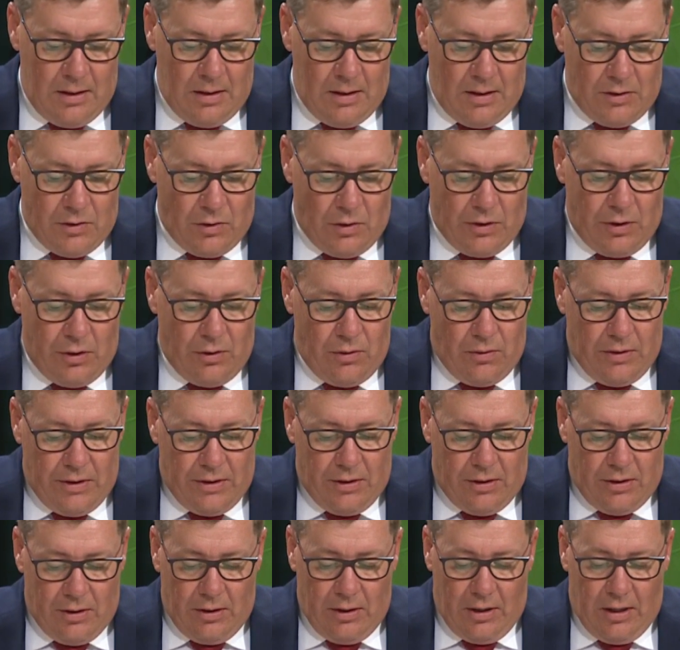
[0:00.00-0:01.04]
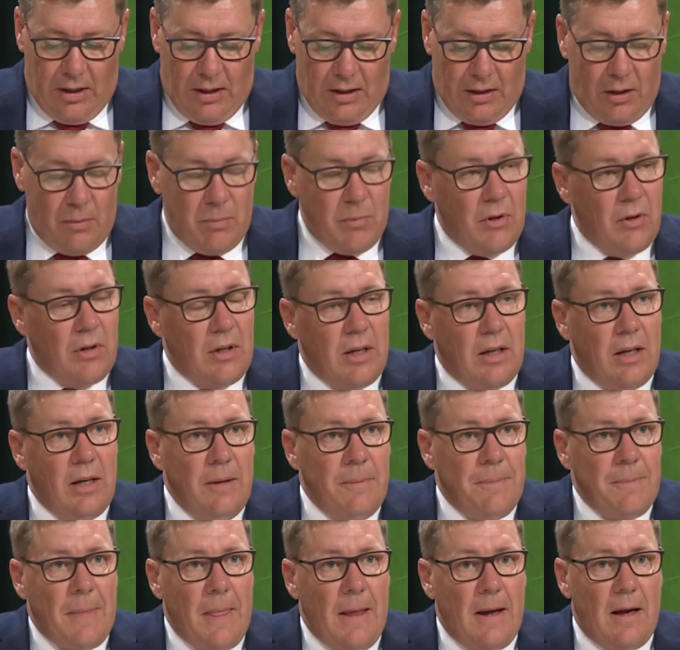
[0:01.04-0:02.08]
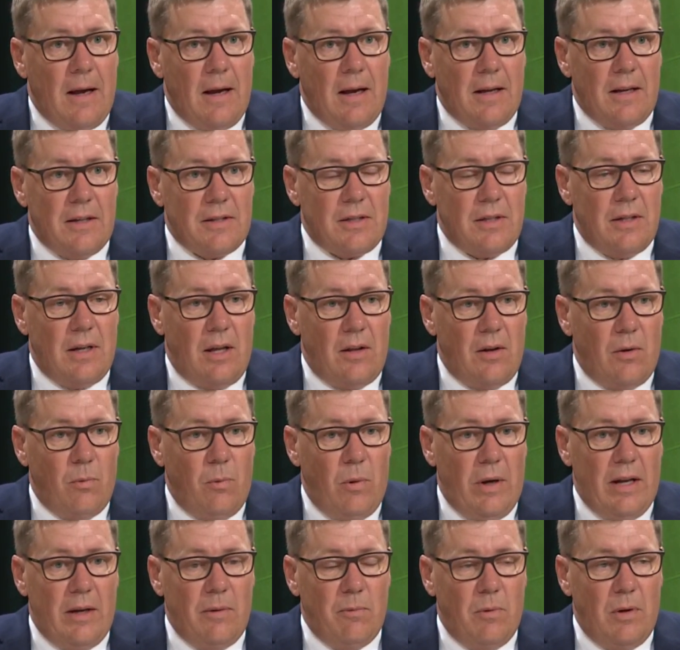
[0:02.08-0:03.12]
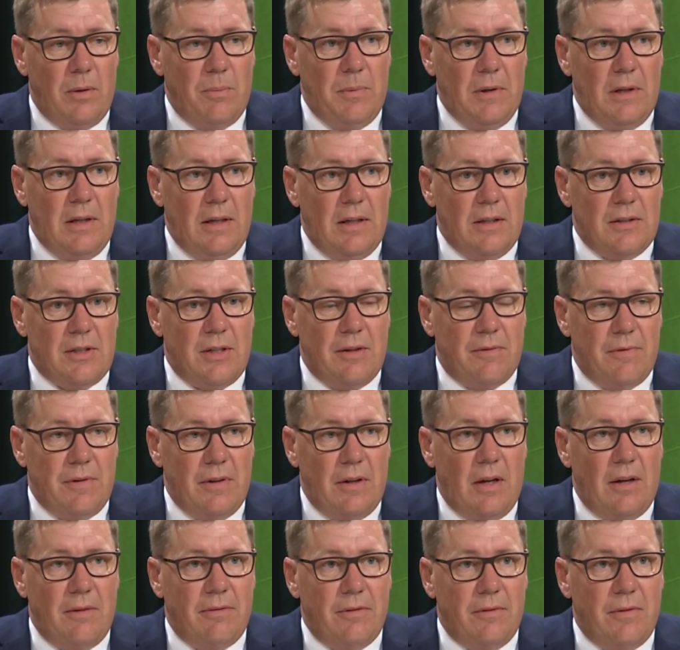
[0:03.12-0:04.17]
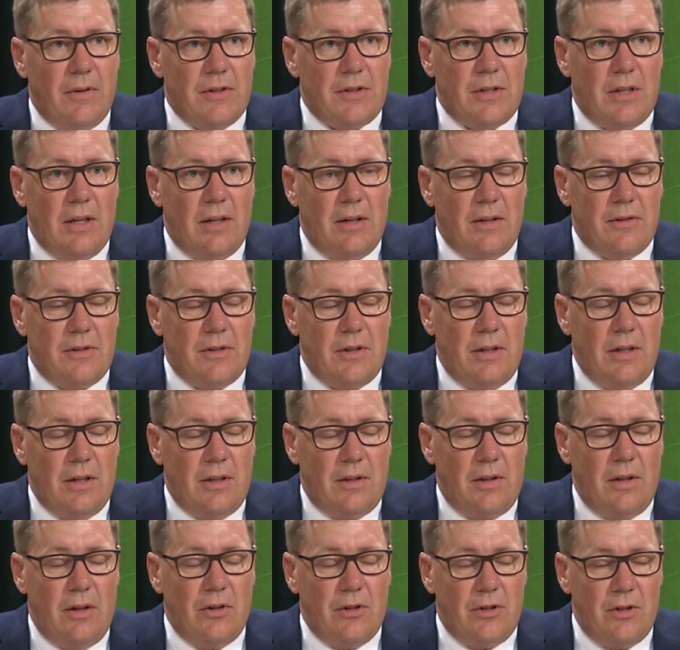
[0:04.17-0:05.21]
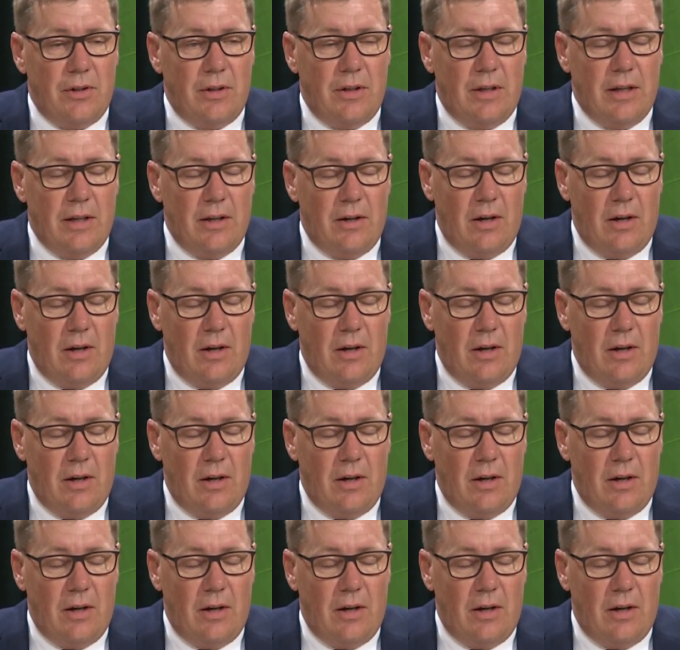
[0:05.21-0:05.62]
So you and your community, I guess another win would be as if enough of us get